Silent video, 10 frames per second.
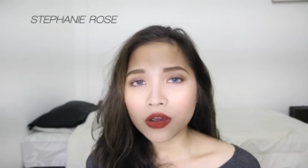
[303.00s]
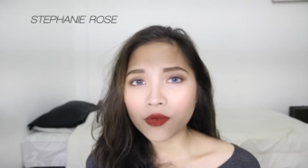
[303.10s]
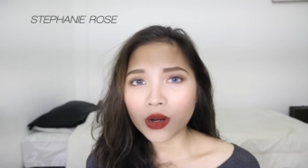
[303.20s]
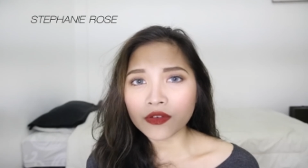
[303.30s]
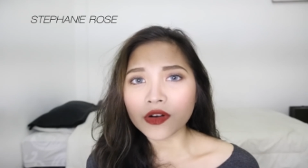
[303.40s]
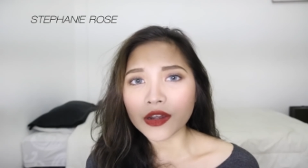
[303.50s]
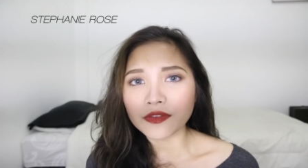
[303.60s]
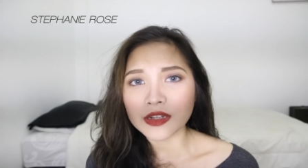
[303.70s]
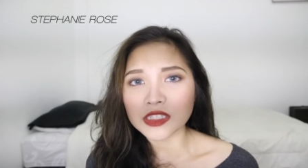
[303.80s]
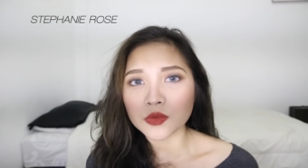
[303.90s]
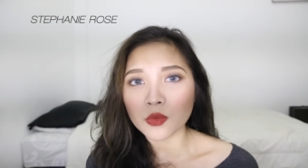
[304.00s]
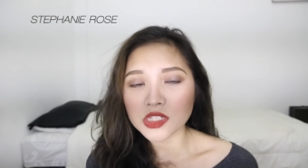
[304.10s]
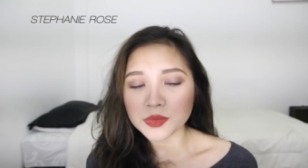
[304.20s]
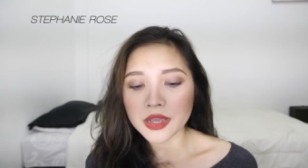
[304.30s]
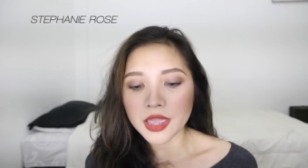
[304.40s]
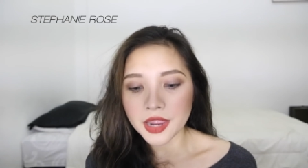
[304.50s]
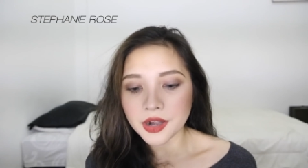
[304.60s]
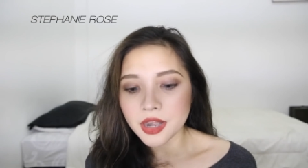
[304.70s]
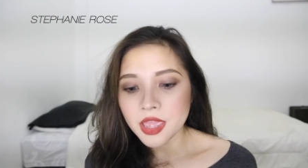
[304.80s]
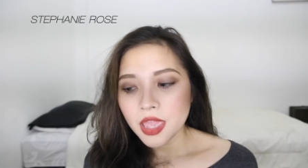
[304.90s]
but whenever I finished wash my
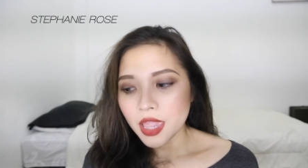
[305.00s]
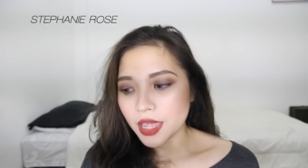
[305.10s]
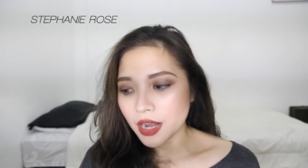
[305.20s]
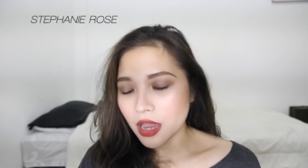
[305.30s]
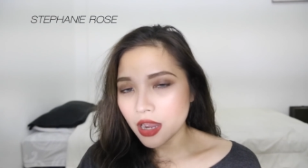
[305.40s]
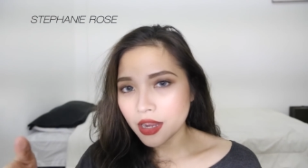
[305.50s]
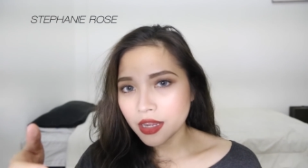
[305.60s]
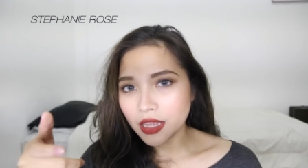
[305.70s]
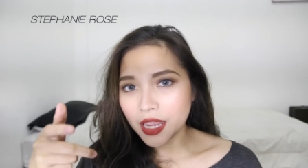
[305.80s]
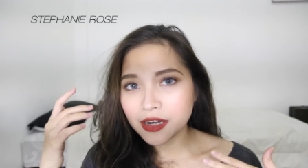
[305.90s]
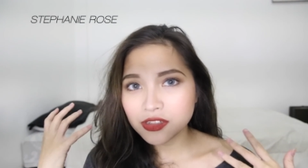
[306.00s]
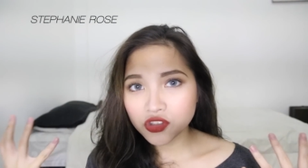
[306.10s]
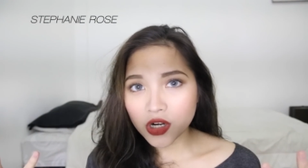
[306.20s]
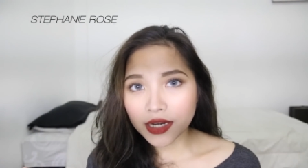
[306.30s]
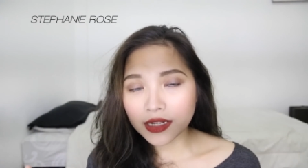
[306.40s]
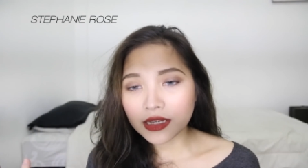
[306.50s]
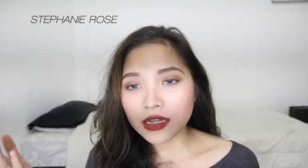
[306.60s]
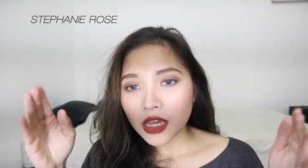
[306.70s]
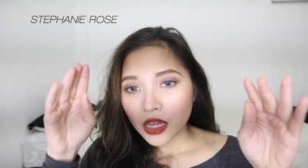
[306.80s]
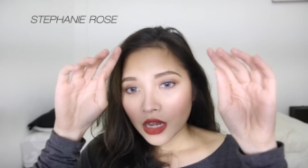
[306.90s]
hair and I air dried
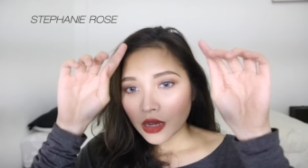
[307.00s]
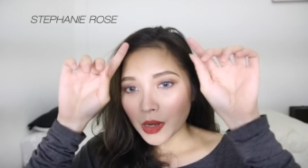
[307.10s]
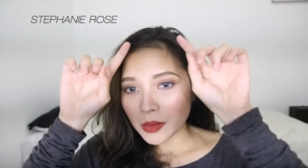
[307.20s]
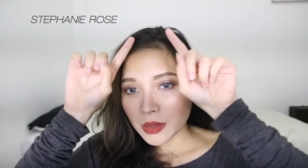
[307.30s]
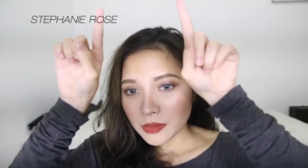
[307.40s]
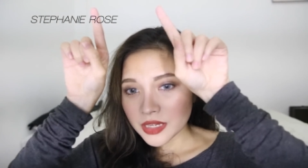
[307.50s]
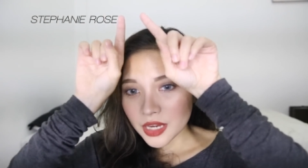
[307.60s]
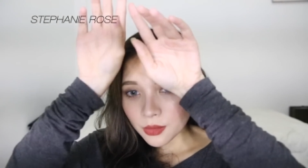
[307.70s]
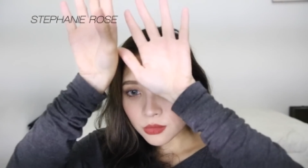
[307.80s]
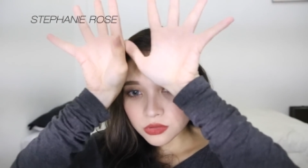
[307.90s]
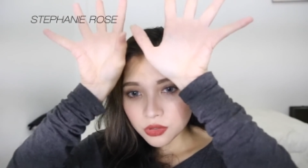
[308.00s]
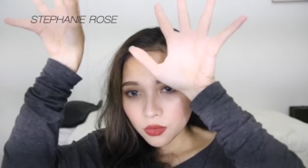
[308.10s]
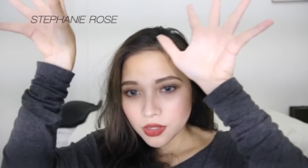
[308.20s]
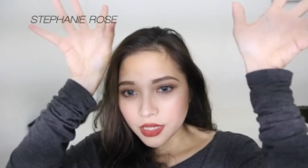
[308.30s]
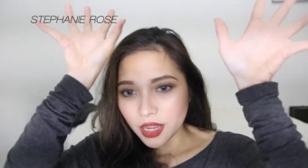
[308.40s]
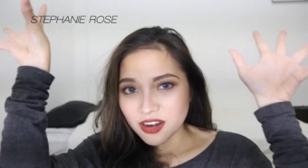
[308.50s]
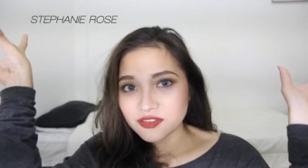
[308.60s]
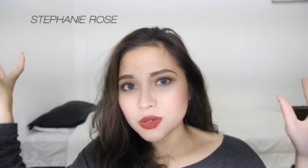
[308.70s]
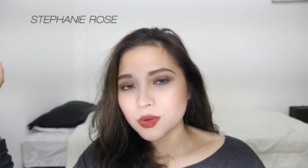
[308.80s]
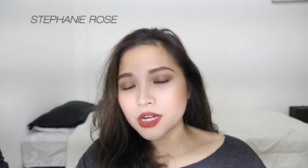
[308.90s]
it my baby hair would go like
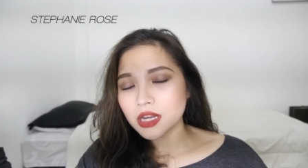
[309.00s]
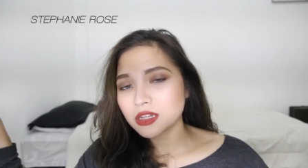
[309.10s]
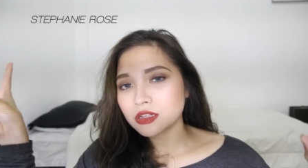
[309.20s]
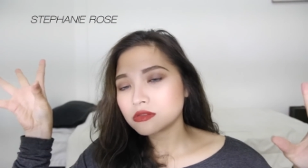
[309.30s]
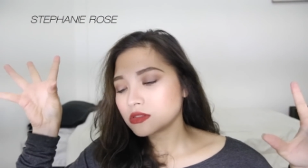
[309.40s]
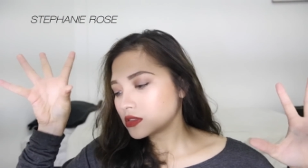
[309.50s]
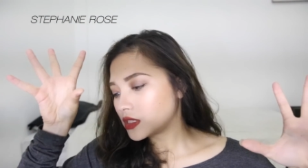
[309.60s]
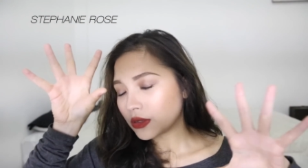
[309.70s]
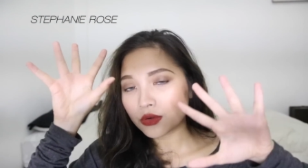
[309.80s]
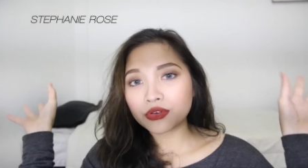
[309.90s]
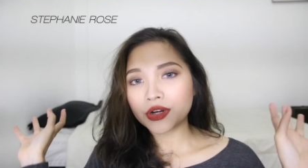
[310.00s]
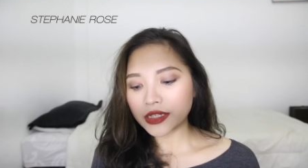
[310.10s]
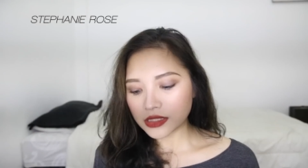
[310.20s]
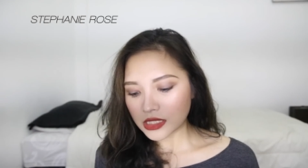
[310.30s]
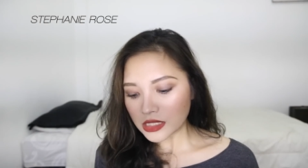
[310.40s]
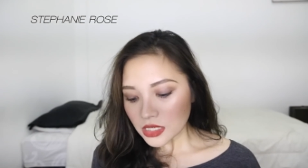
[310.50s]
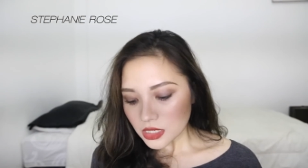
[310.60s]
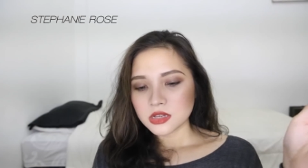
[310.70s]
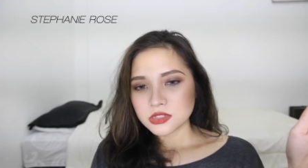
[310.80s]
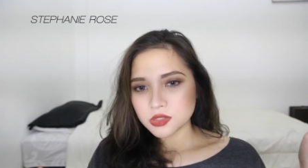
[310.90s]
everywhere and get crazy
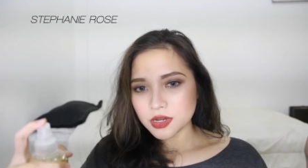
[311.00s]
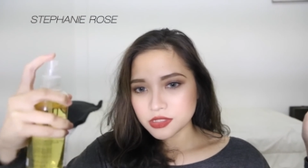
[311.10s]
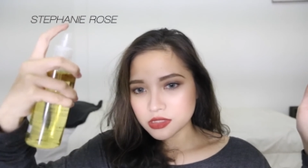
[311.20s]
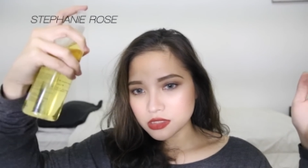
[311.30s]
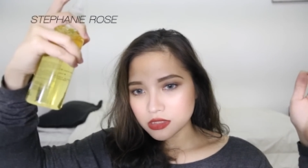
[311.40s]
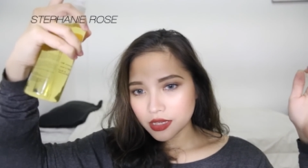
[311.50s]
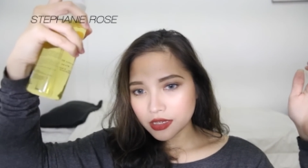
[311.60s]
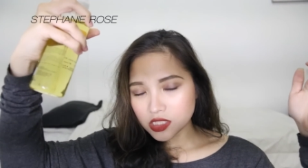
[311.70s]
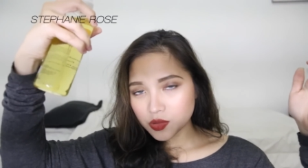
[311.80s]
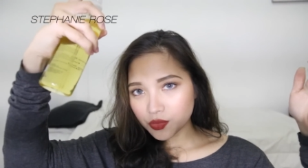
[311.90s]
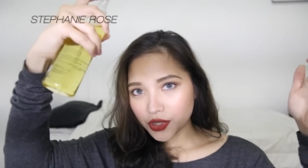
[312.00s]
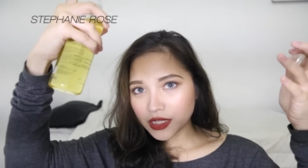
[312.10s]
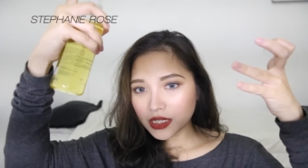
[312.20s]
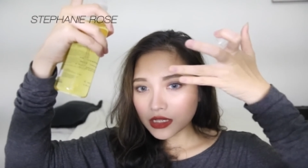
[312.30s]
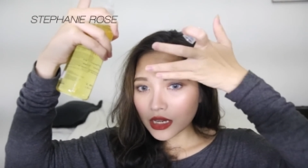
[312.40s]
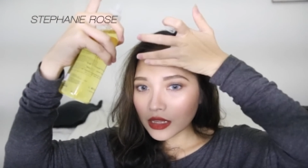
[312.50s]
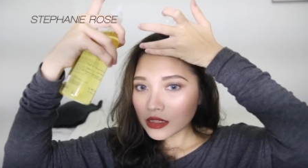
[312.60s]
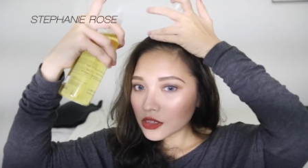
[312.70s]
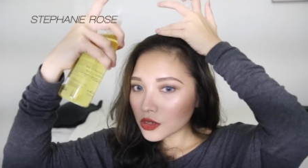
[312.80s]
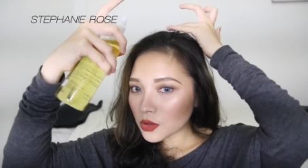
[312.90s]
so I just like sprayed it
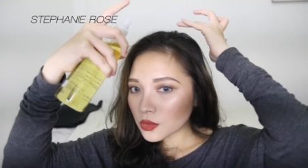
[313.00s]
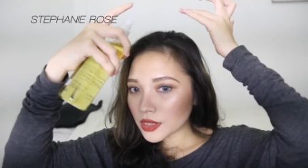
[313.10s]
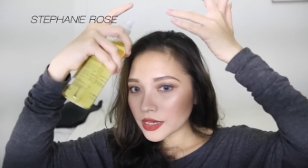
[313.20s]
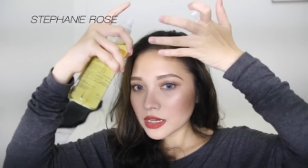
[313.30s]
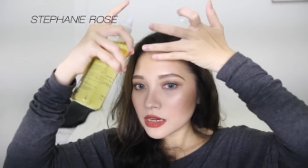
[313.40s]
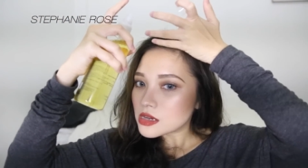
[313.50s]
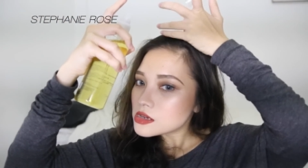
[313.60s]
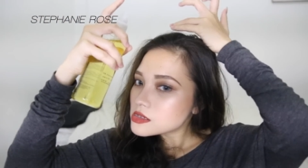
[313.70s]
and you know like